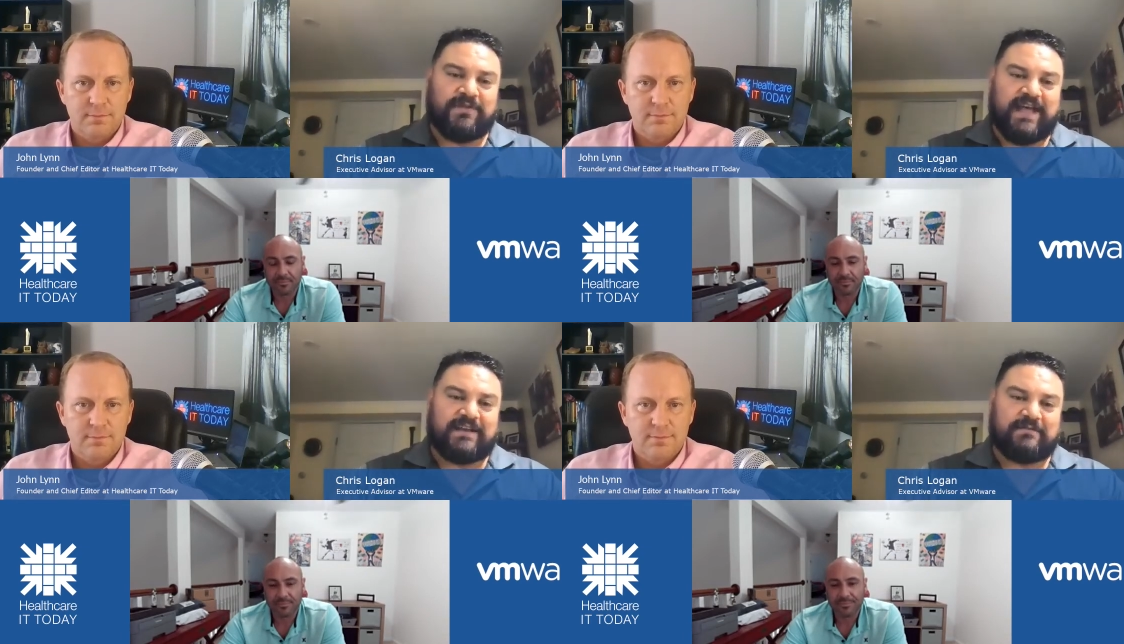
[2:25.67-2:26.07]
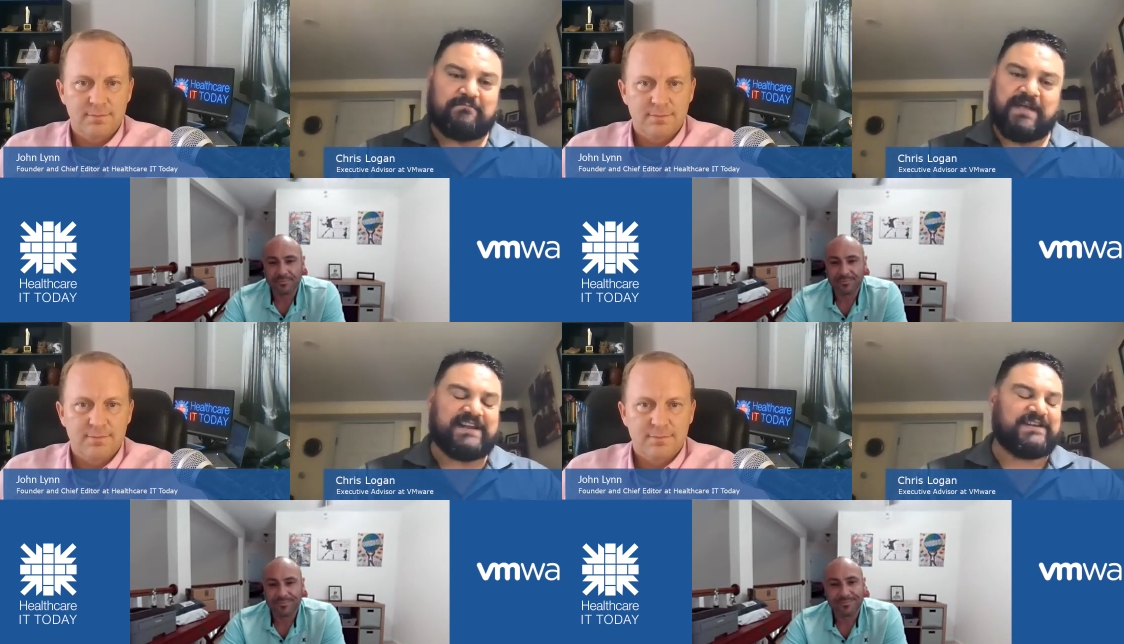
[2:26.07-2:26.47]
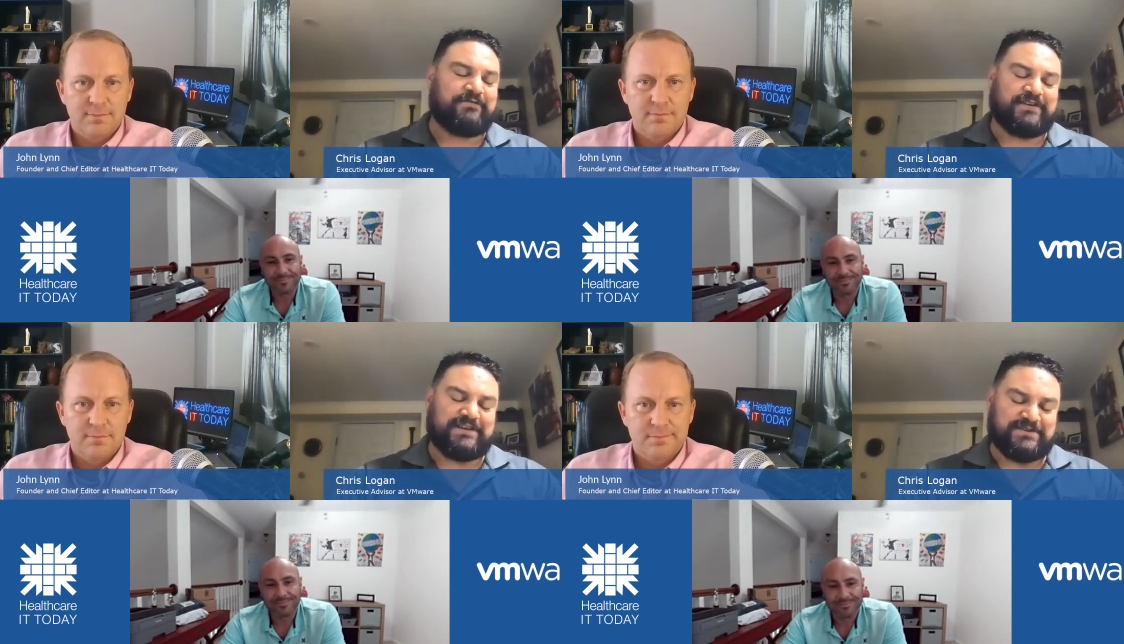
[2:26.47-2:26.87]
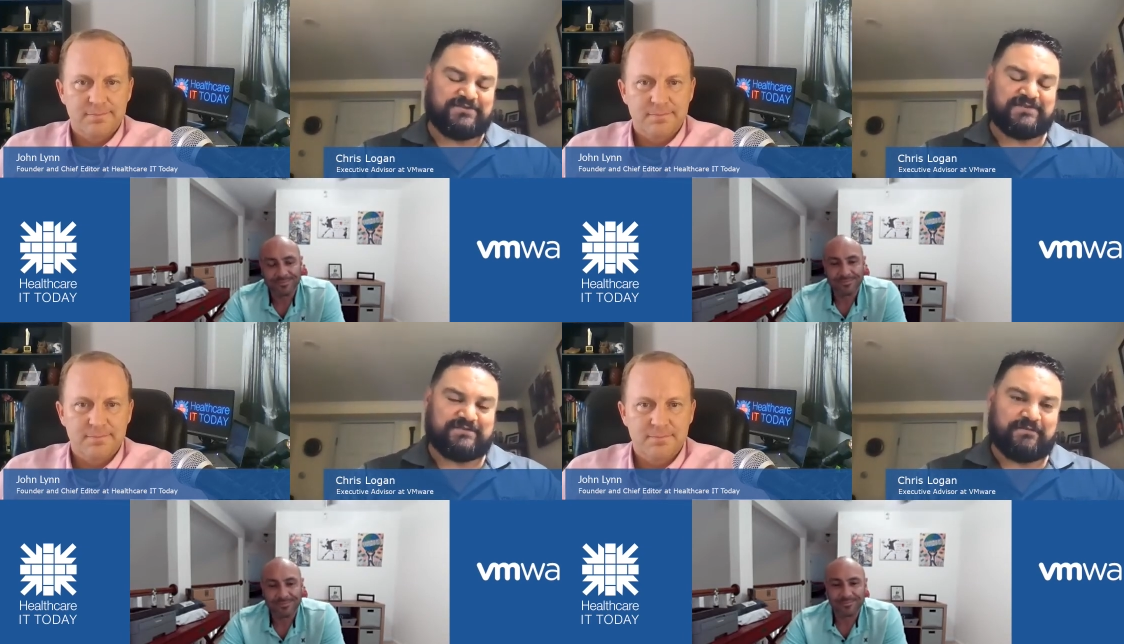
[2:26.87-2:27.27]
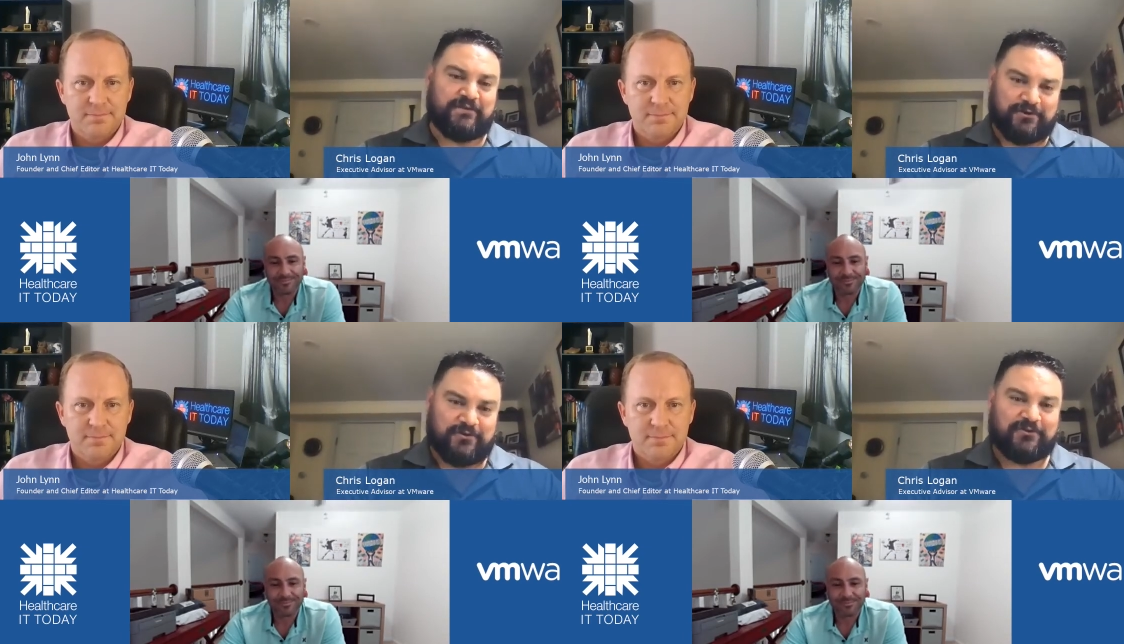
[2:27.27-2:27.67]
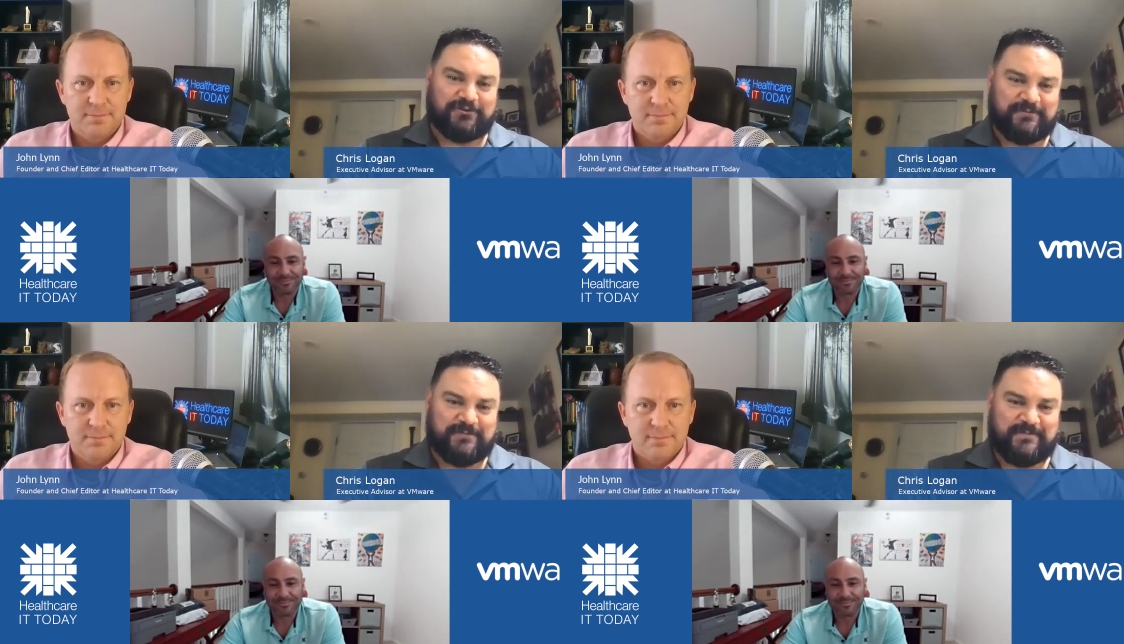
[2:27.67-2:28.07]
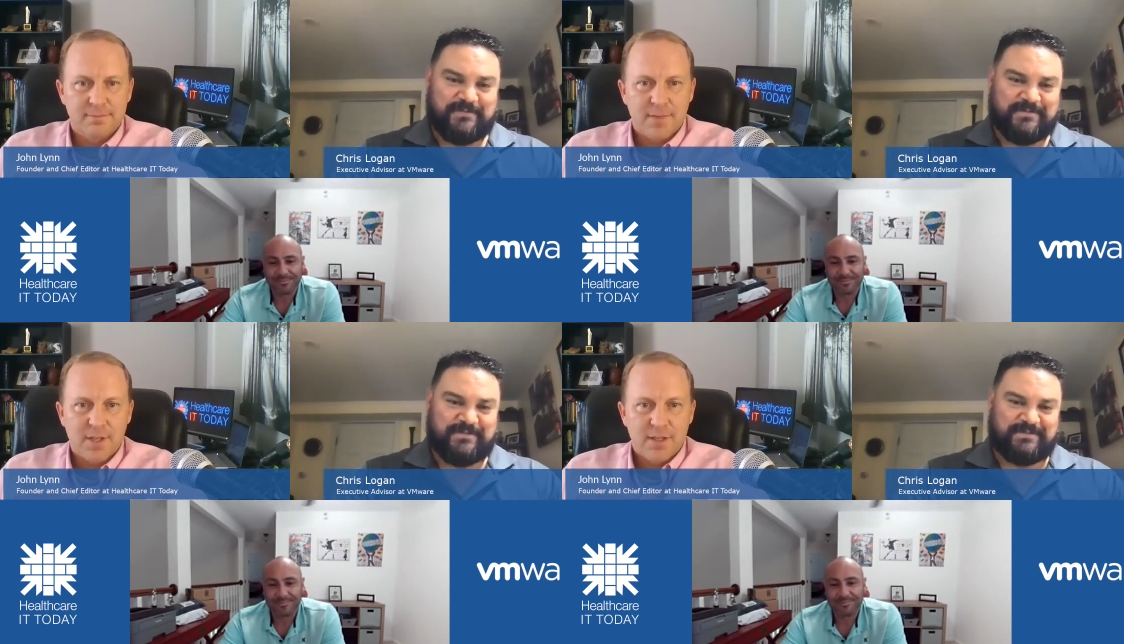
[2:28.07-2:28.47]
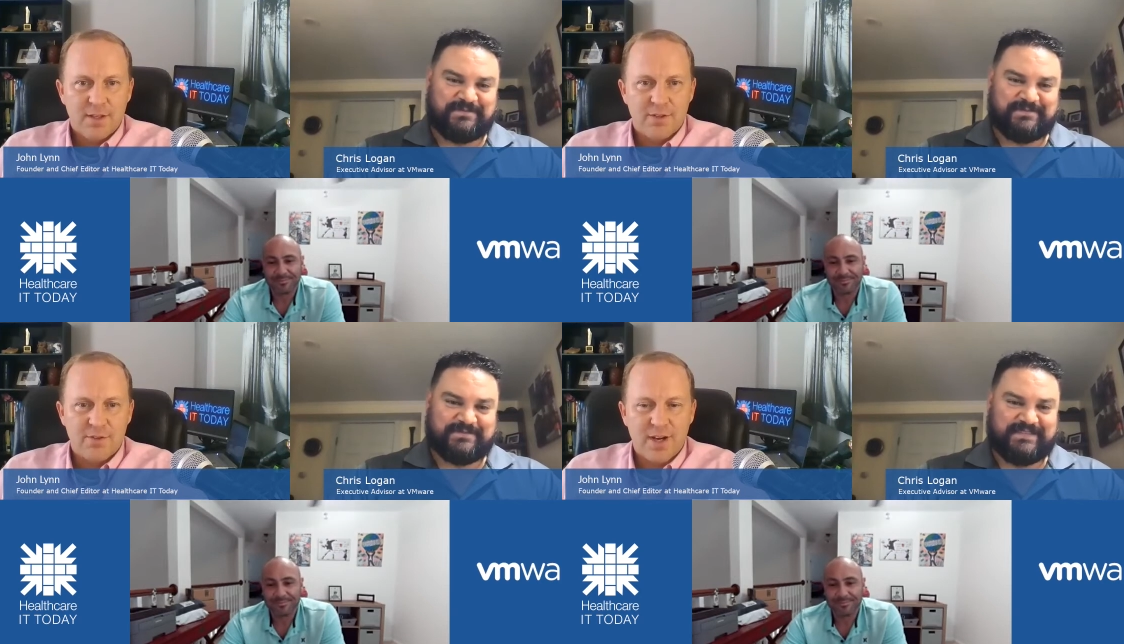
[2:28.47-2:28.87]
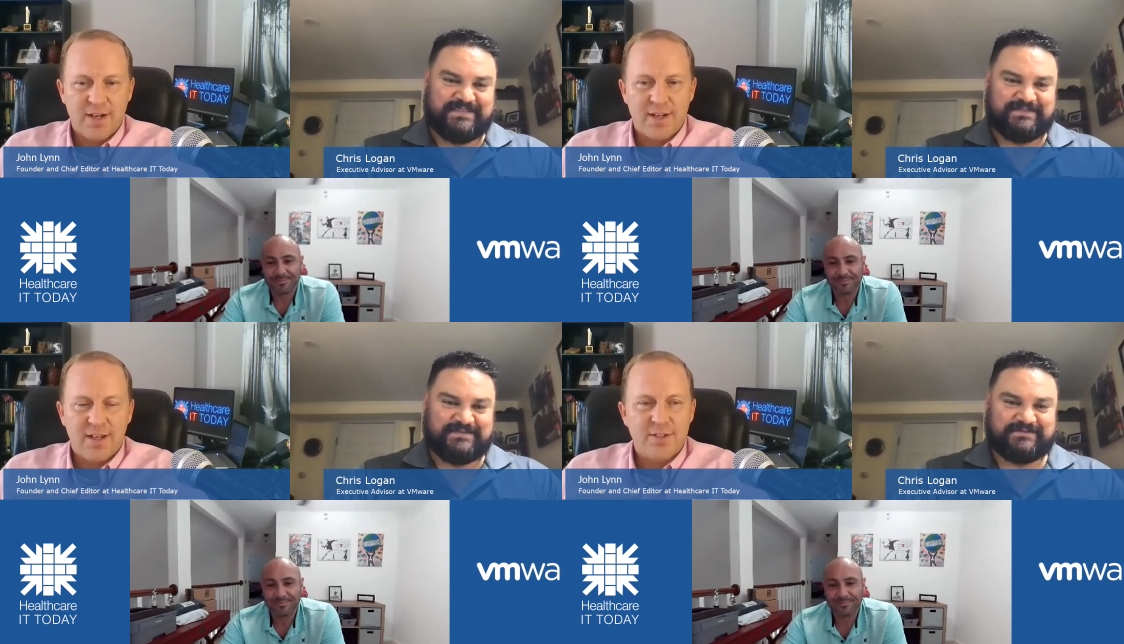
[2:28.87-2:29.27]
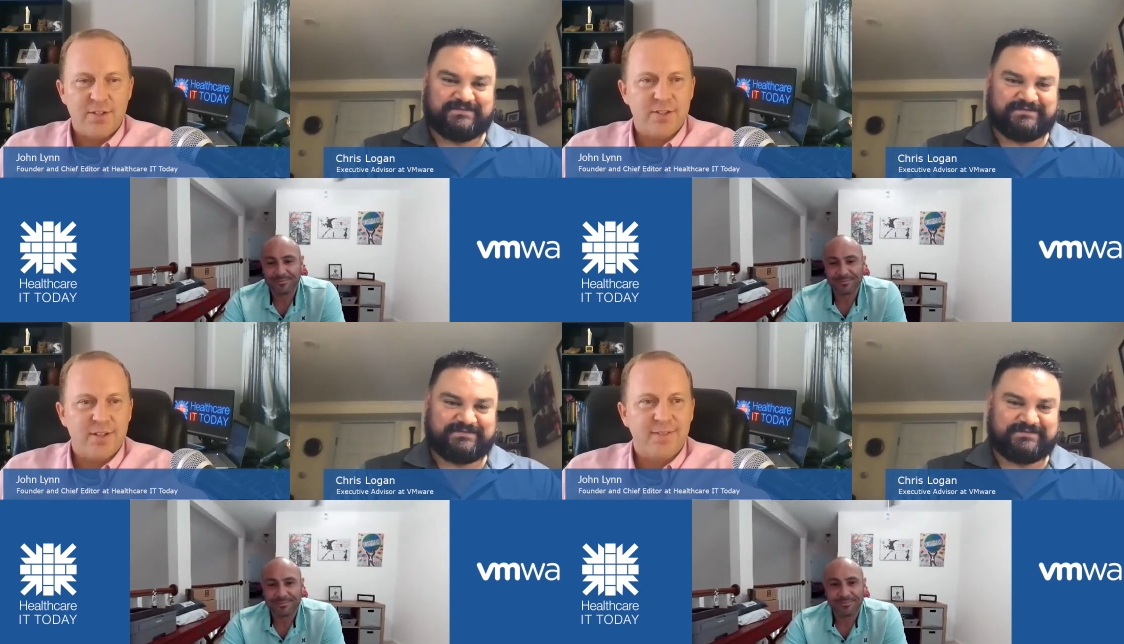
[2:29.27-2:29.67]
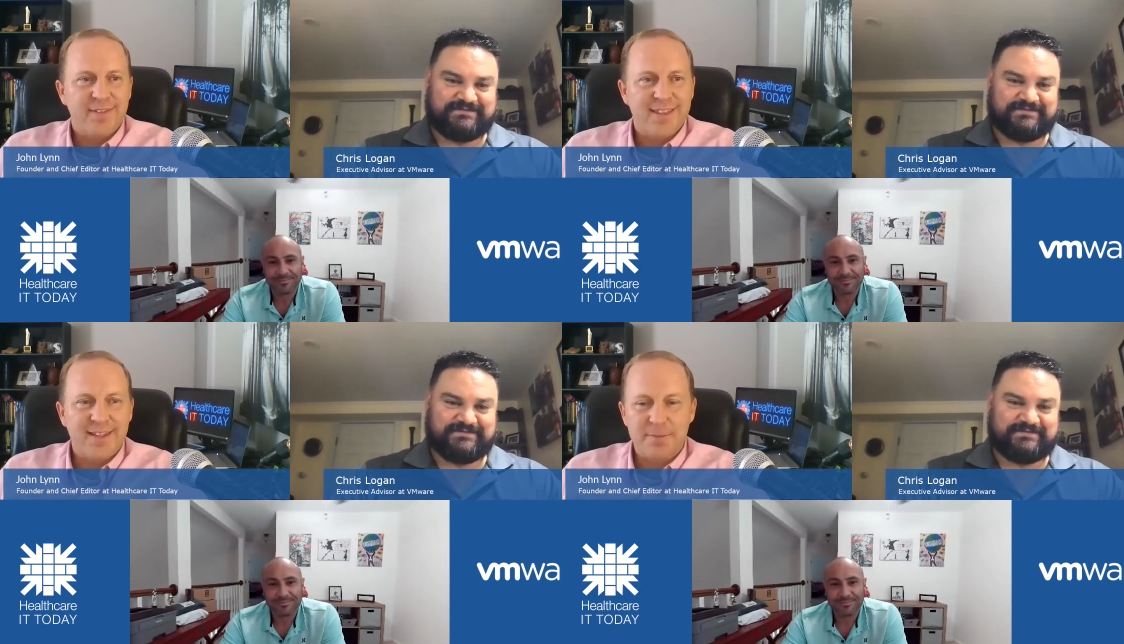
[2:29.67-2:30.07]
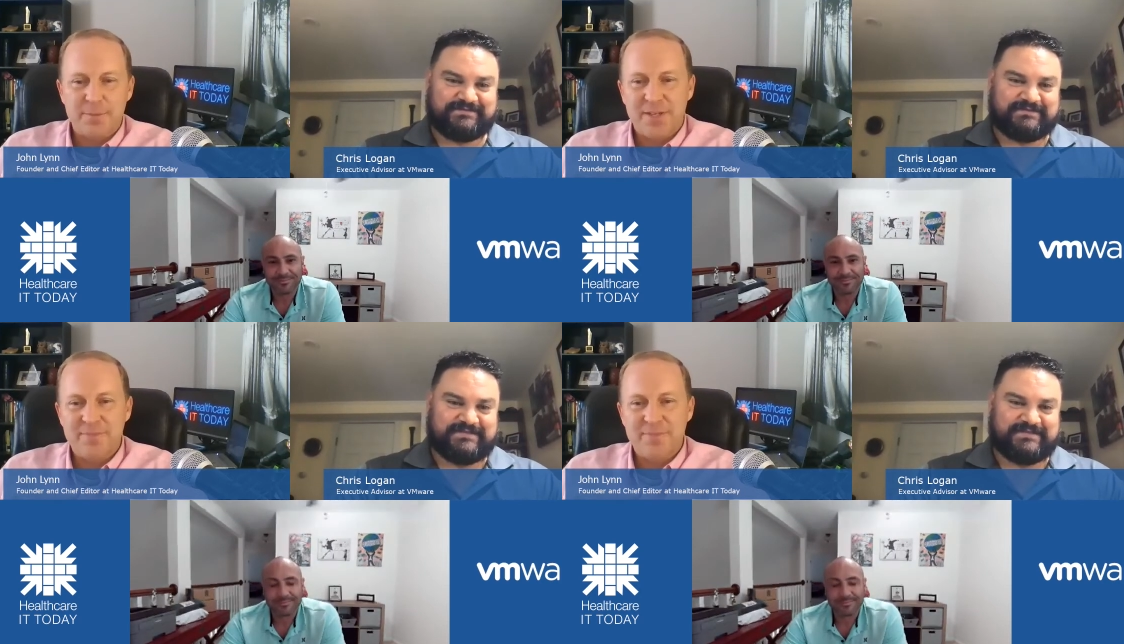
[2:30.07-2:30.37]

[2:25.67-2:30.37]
Speaker 1: that in many different industries and verticals.
Speaker 2: You're trying to age yourself, I think, but